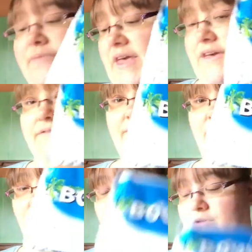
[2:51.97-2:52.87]
they are
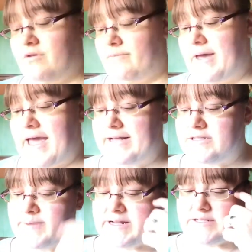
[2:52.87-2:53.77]
for my
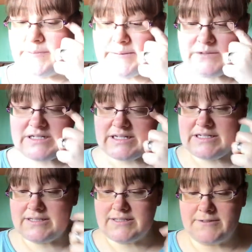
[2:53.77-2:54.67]
husband, the
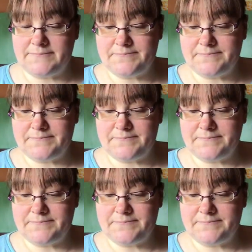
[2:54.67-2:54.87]
Bounties.